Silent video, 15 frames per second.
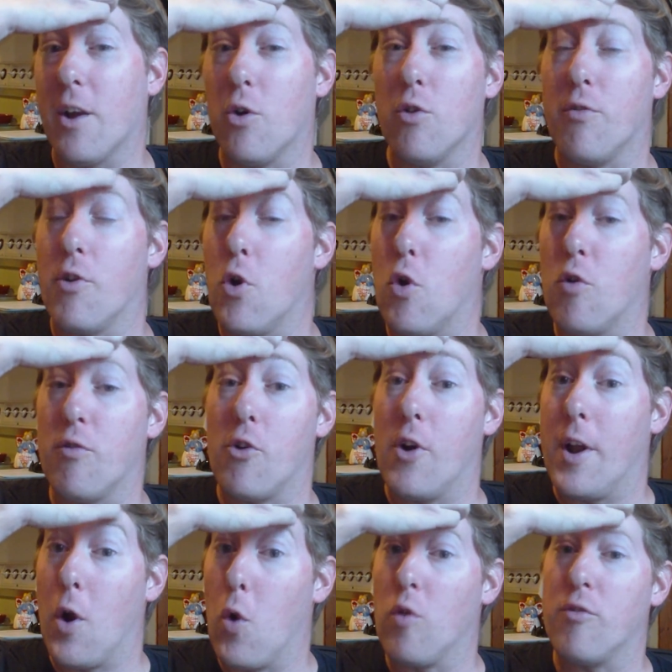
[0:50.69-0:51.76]
it over and over
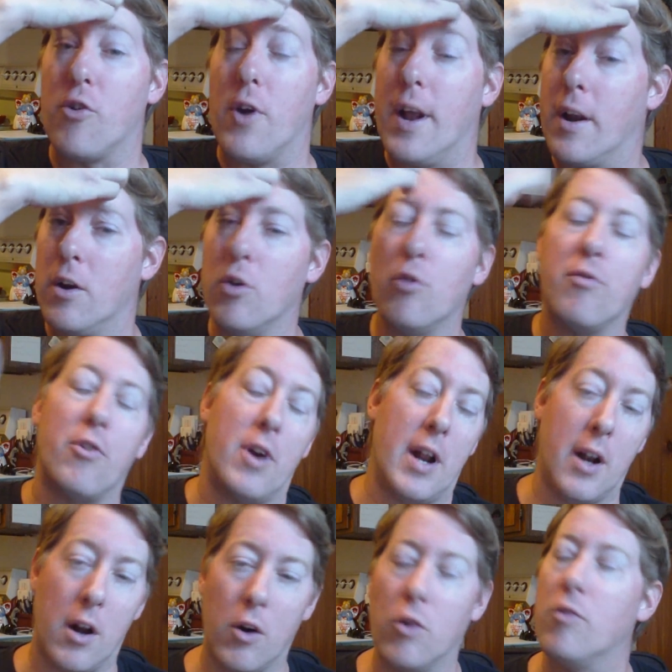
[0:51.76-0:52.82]
and over and over
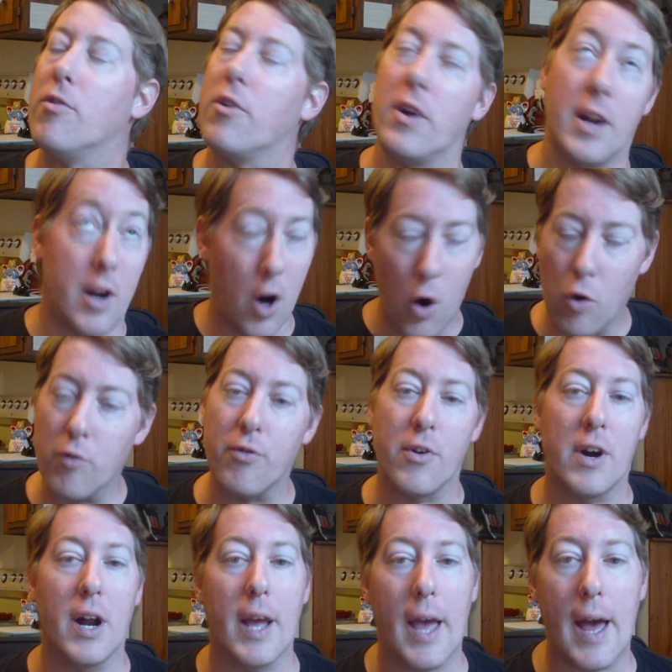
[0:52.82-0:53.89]
and over and over
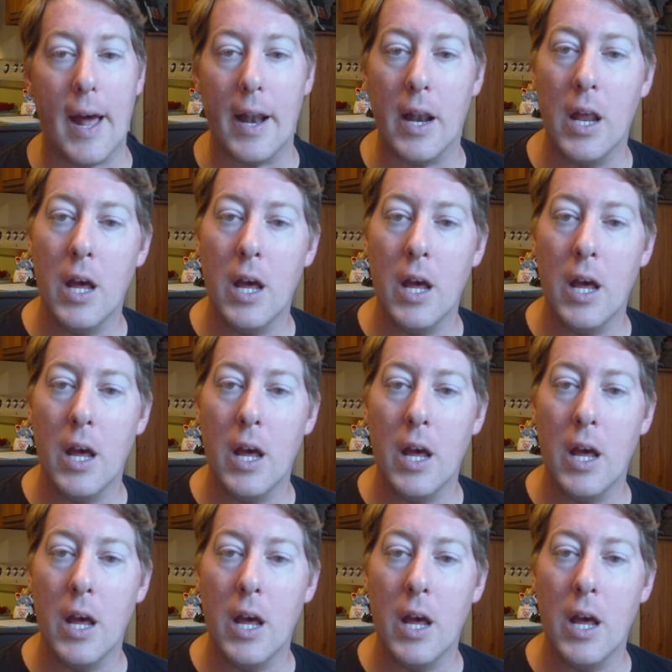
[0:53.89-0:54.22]
again.